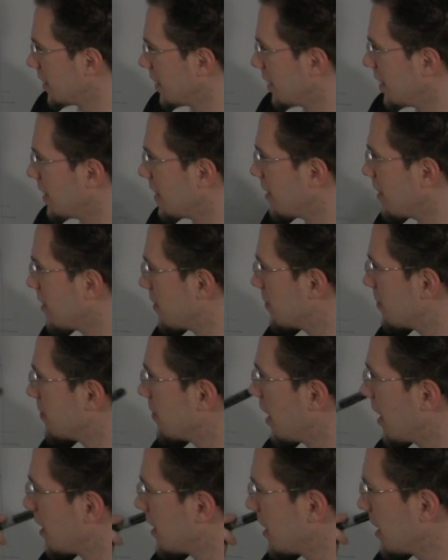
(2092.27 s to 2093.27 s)

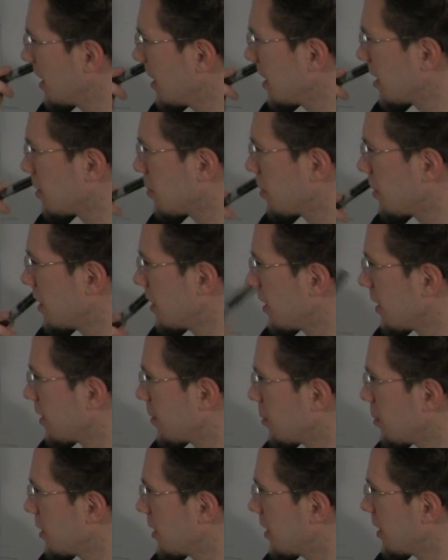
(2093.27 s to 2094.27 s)
I think that's
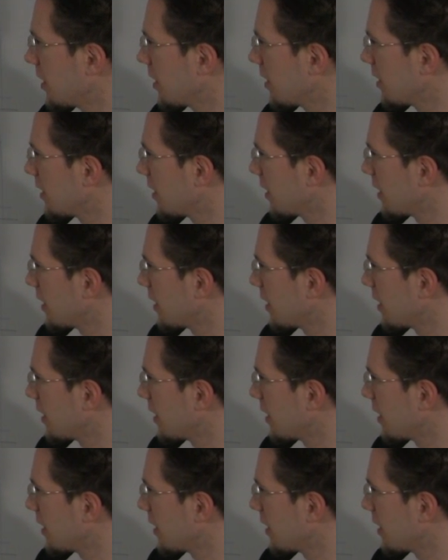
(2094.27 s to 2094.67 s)
pretty good.